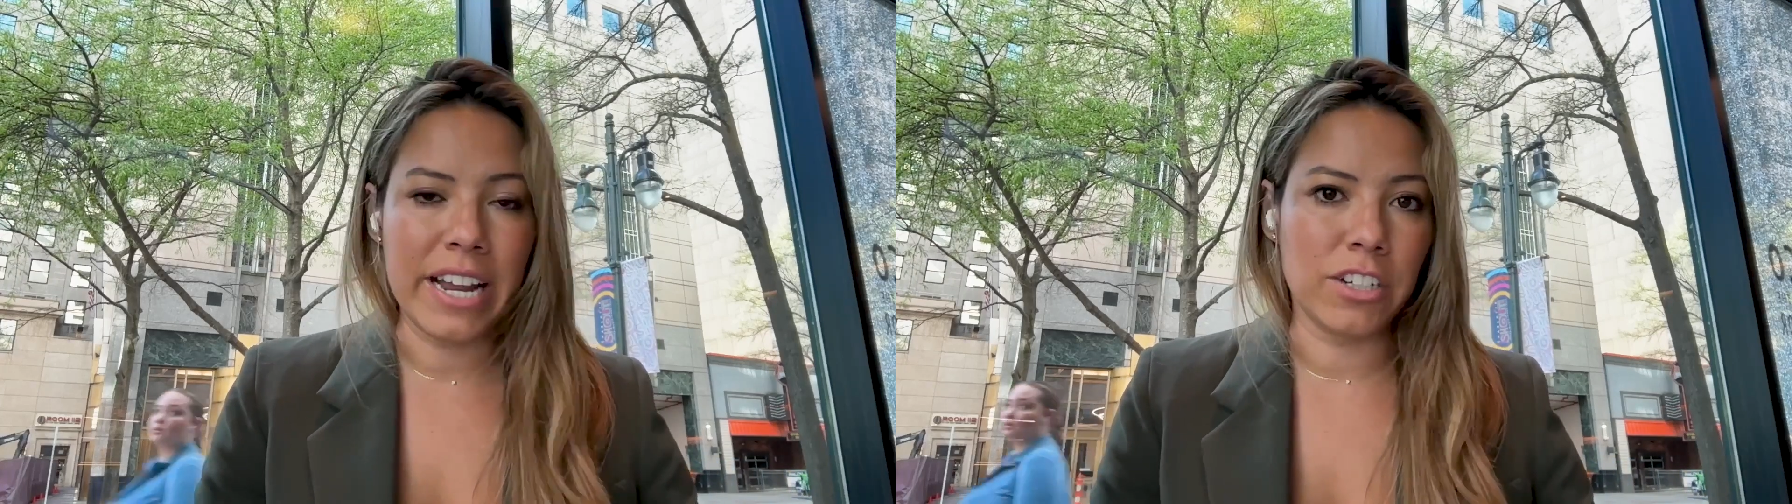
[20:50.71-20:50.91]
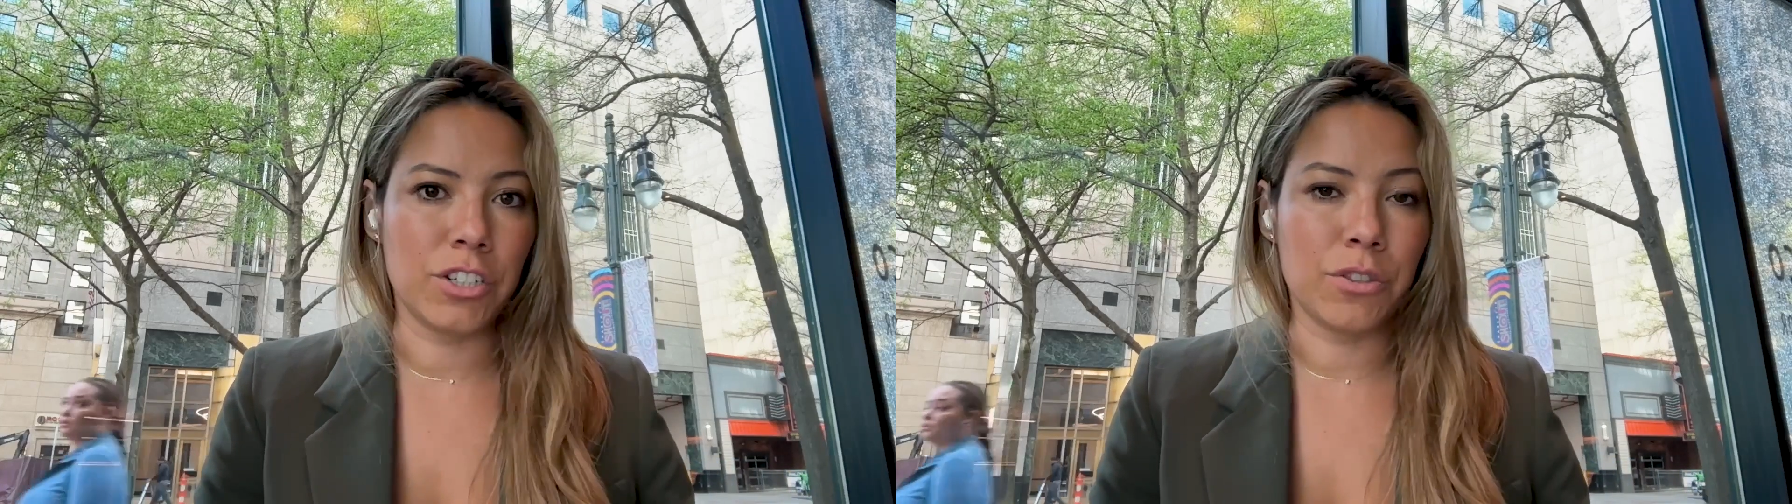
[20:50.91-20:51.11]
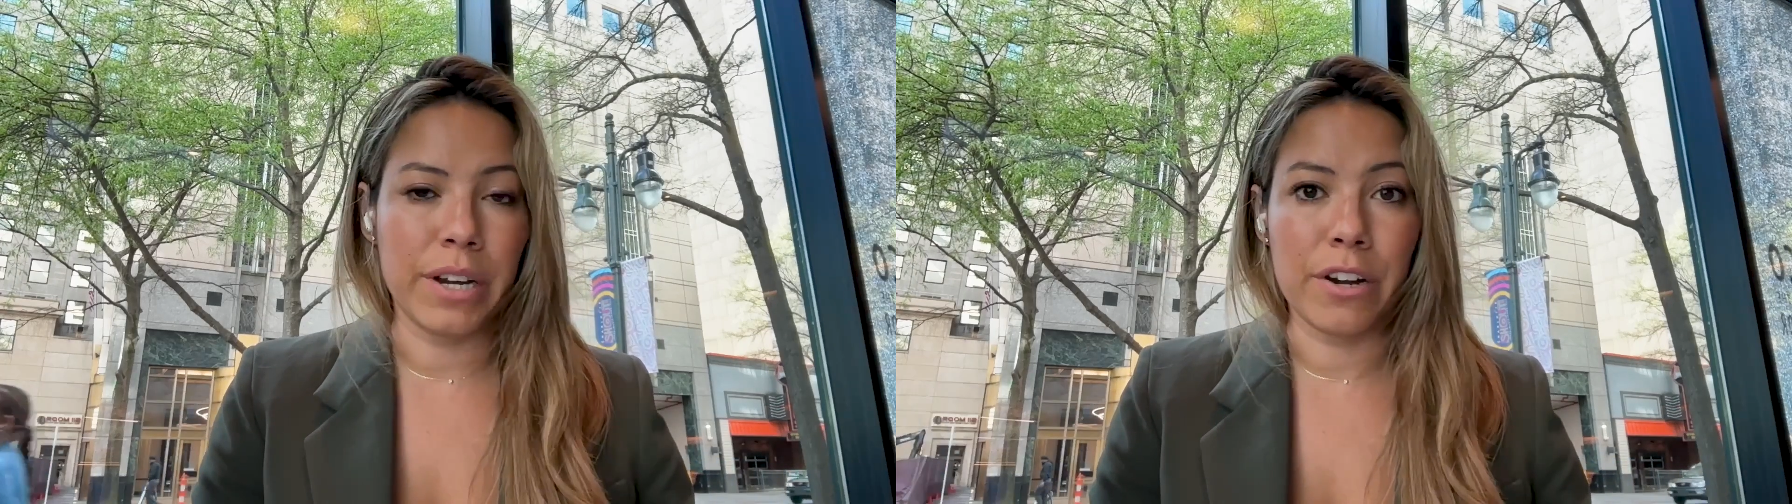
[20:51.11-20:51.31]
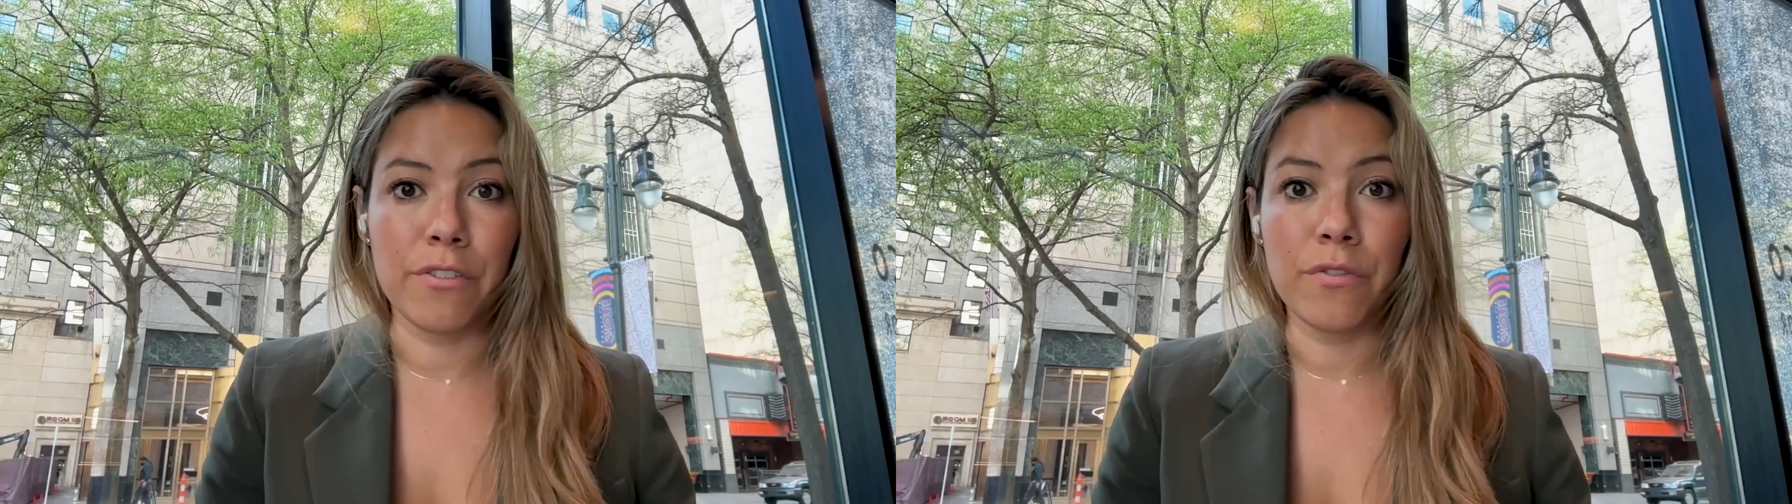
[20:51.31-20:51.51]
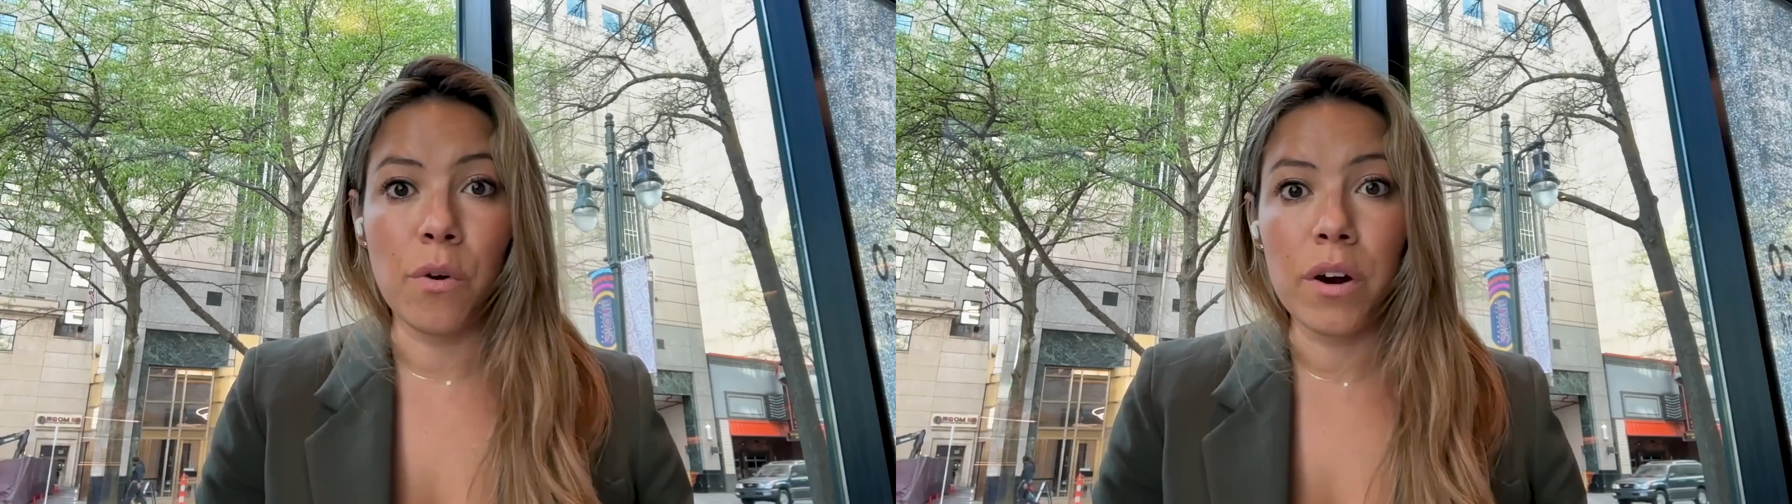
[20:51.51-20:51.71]
age 3
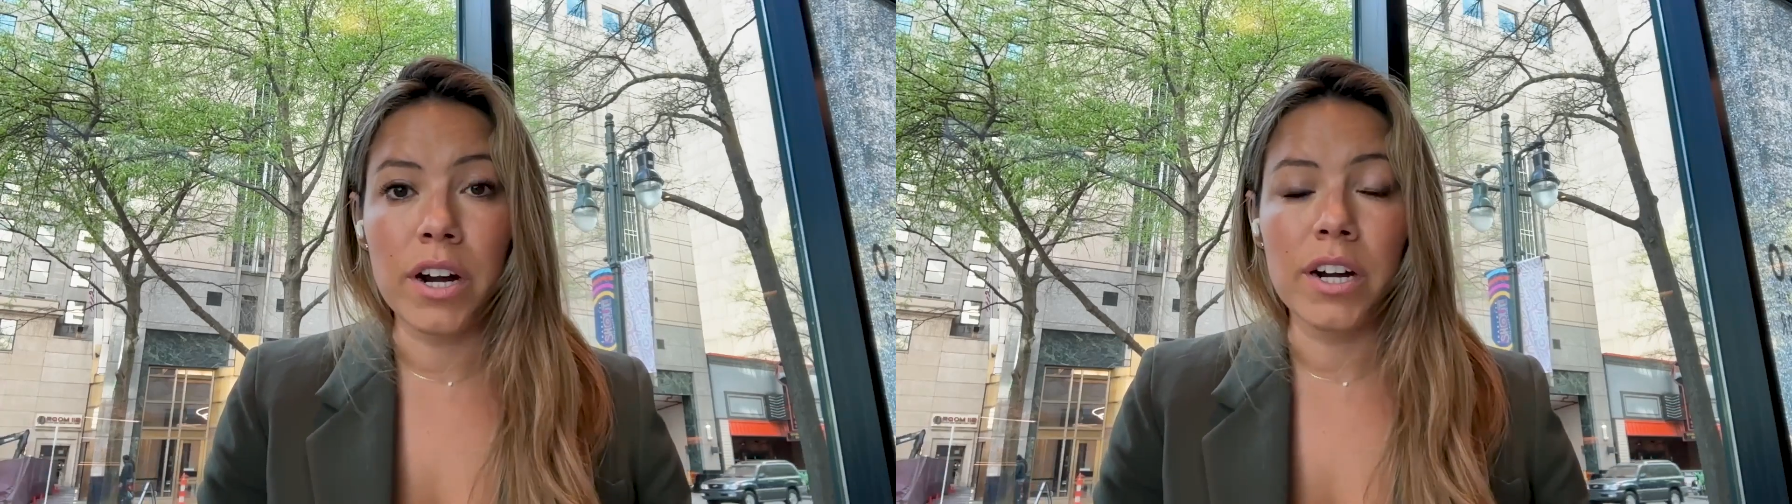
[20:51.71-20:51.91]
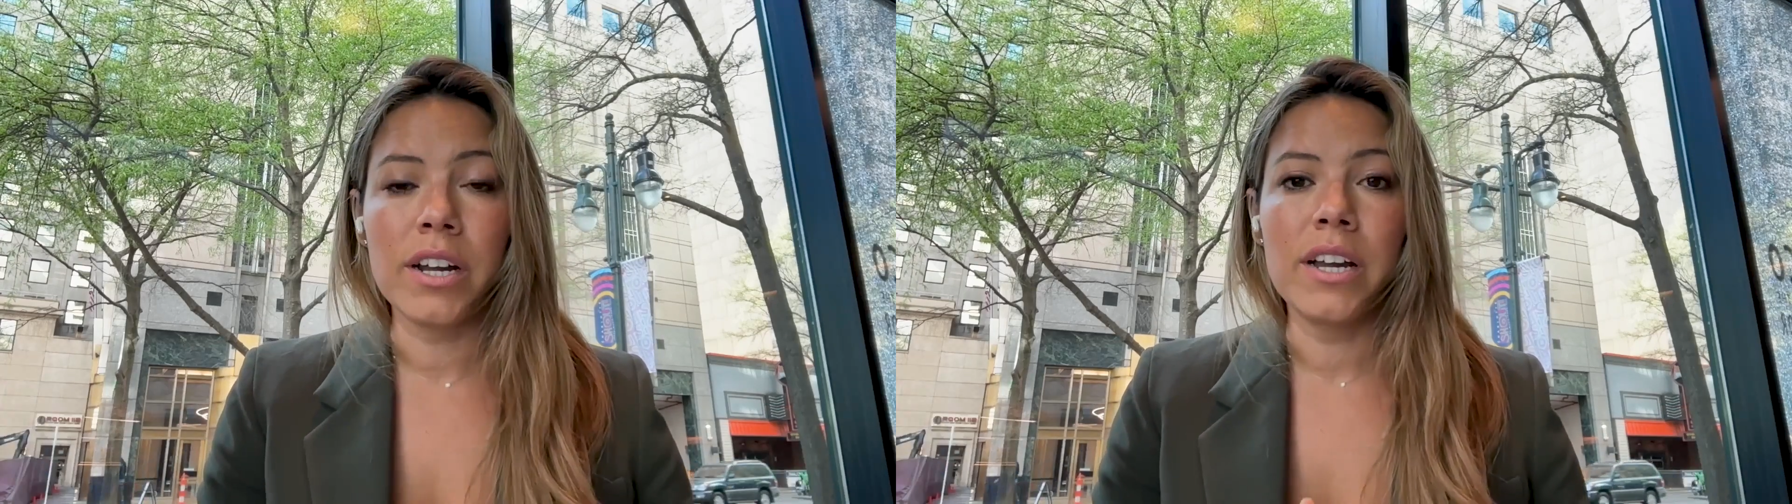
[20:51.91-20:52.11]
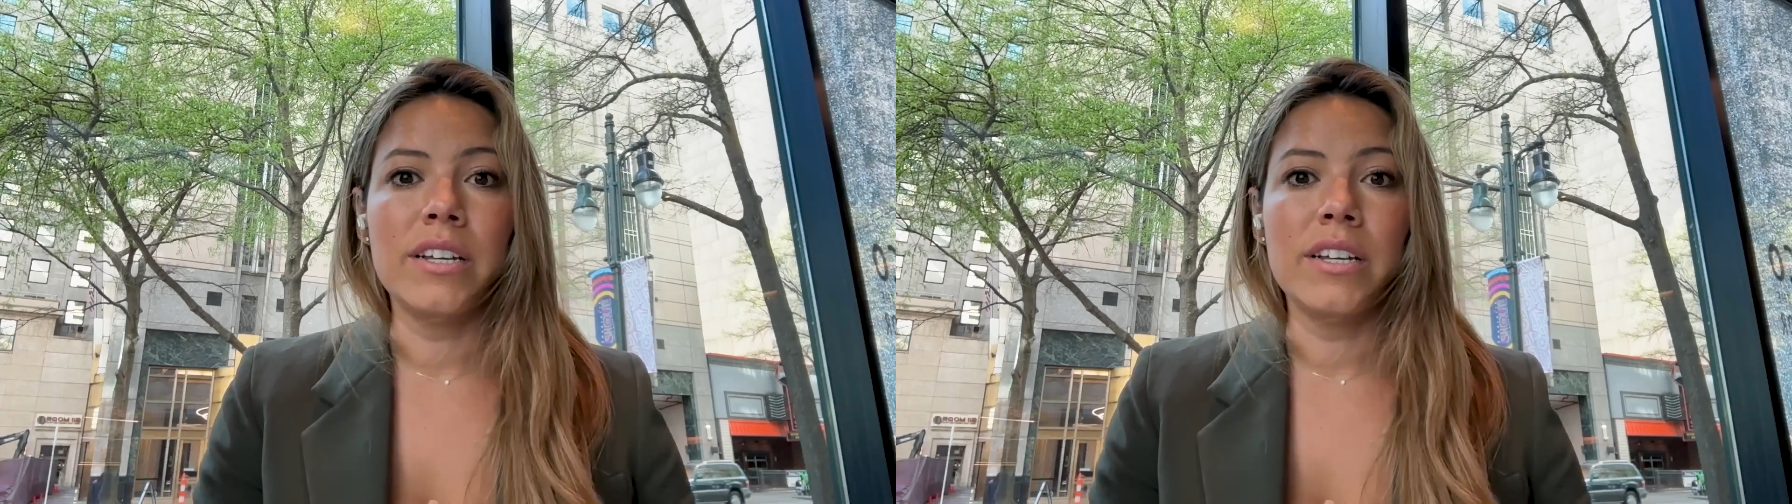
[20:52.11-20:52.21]
or 4.